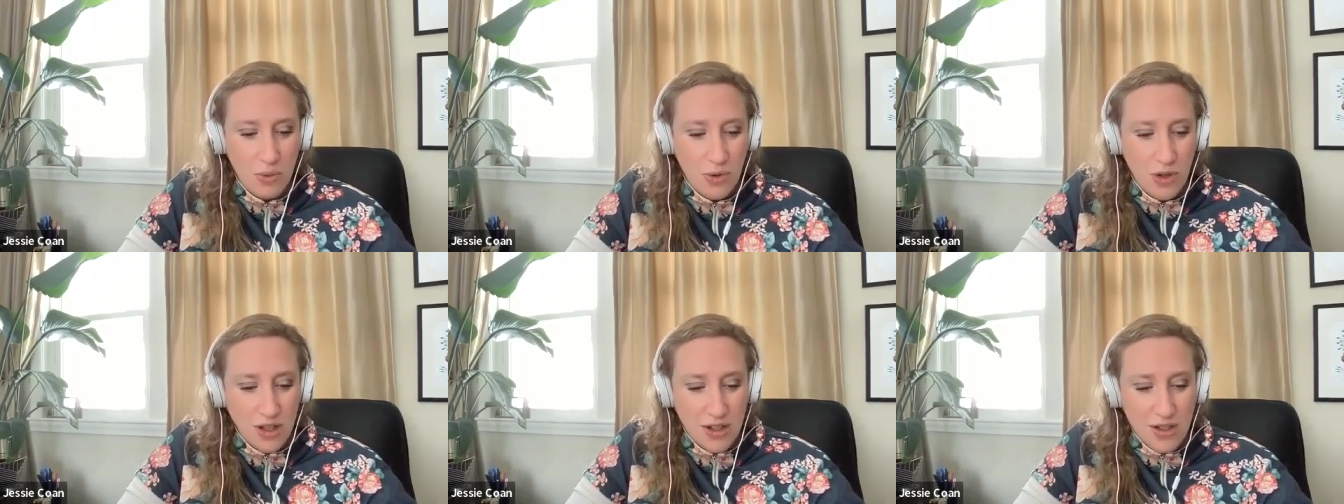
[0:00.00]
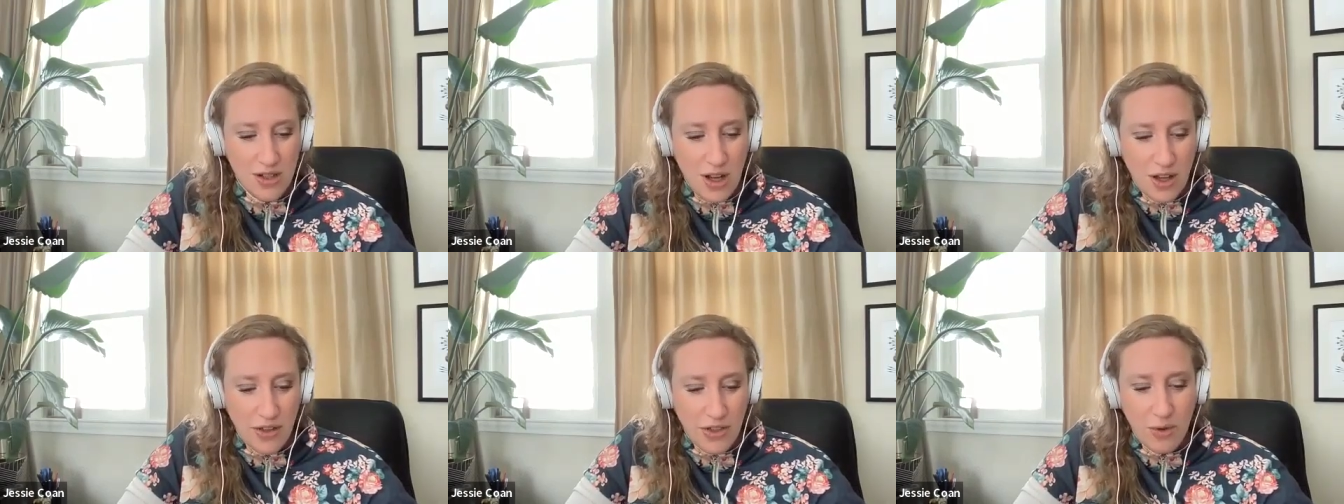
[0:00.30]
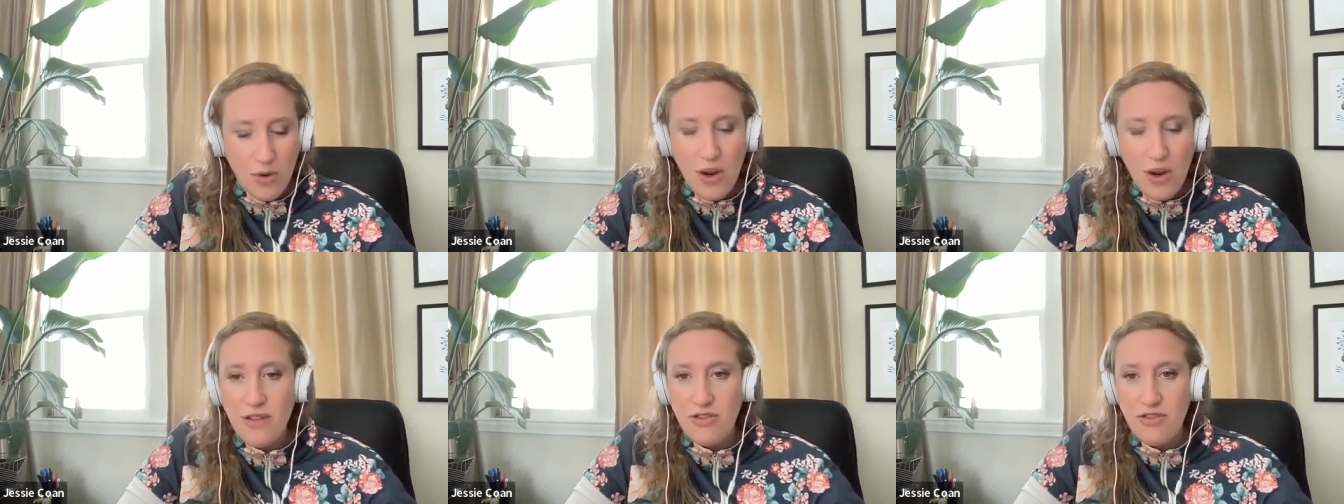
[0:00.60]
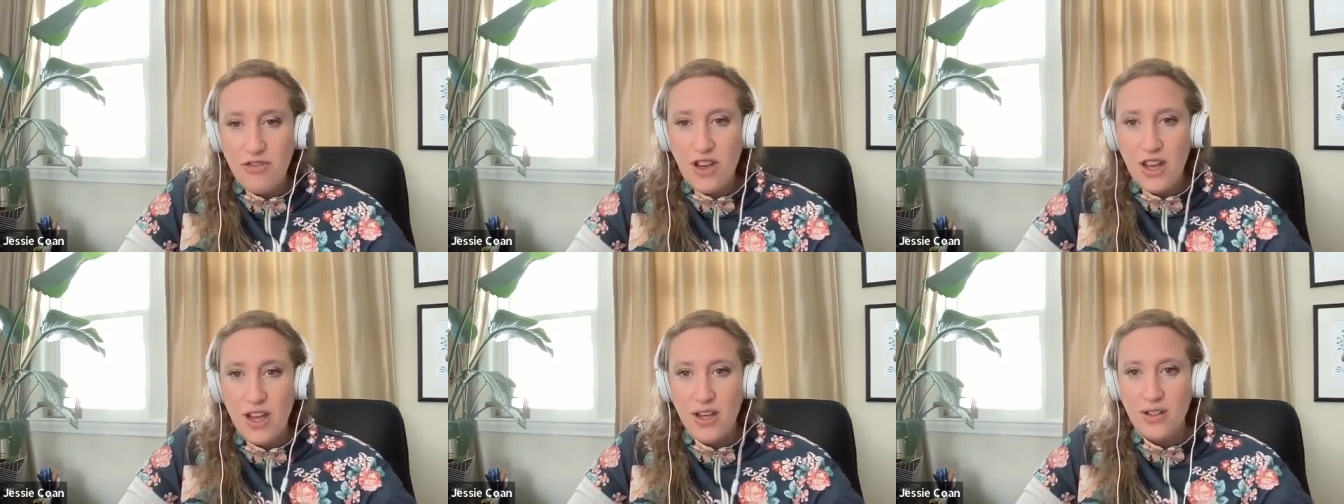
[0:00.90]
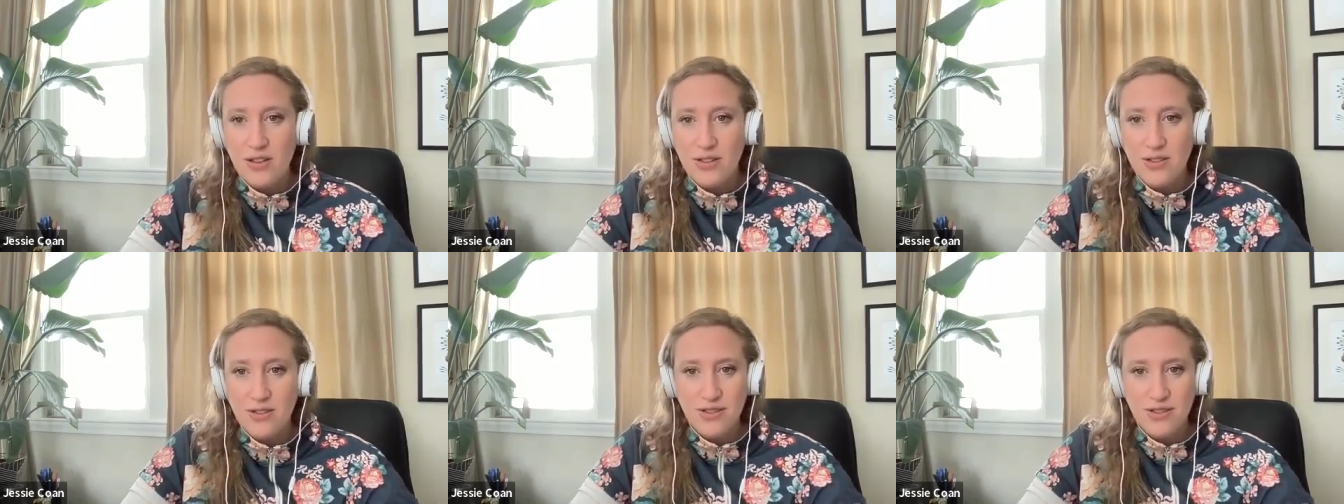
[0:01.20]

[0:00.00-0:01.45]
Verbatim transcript: it's not the right fit